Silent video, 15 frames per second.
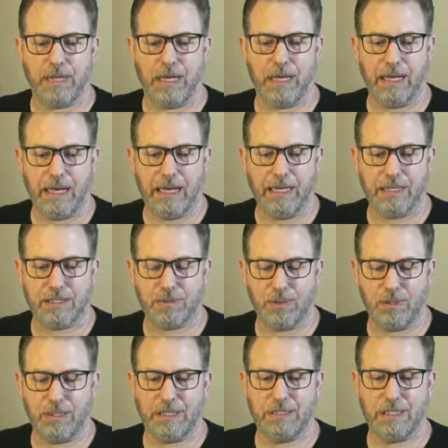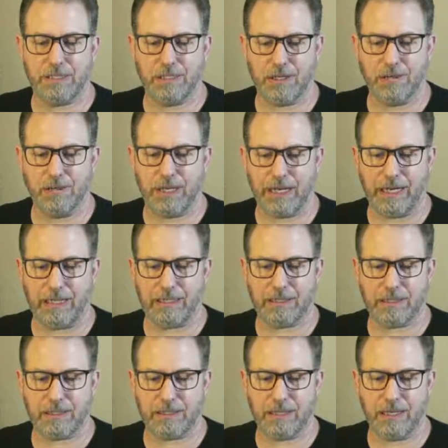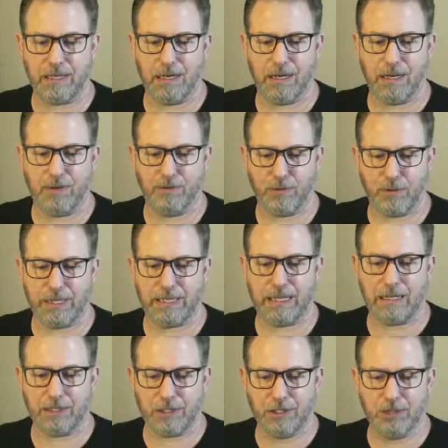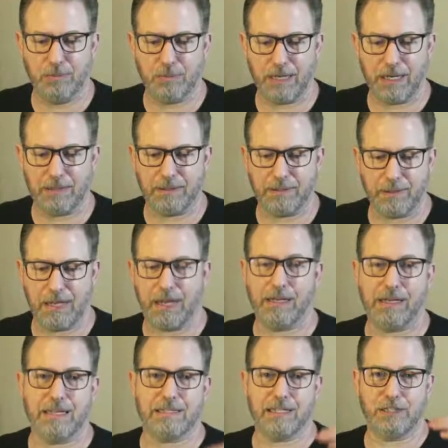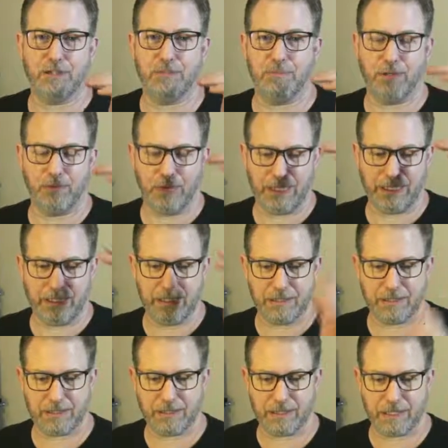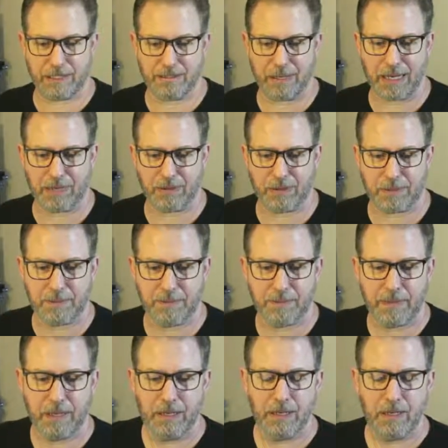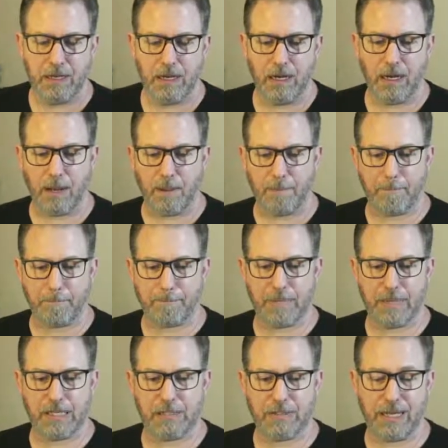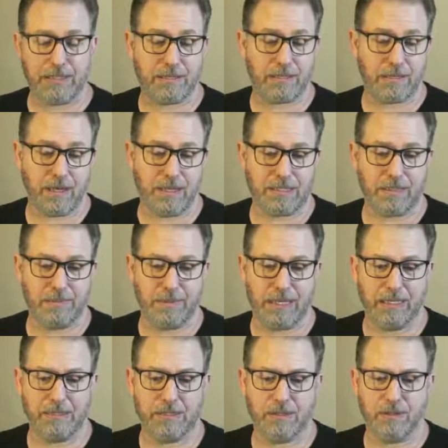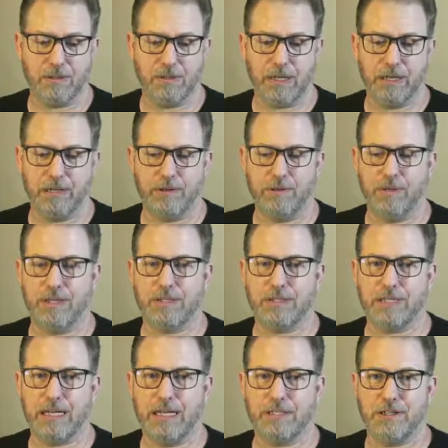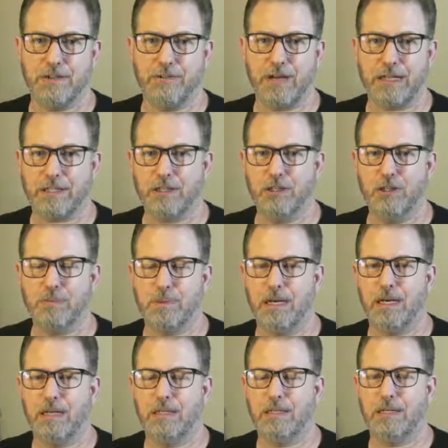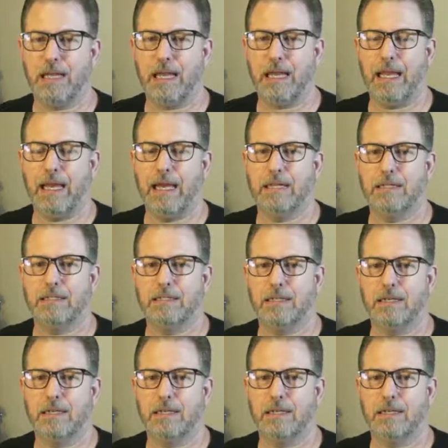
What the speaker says: Ed is willing to donate a $40 coupon. Well, I guess I shouldn't be reading these things backwards. That's awesome, Ed. So what you're saying is you've got the coupon and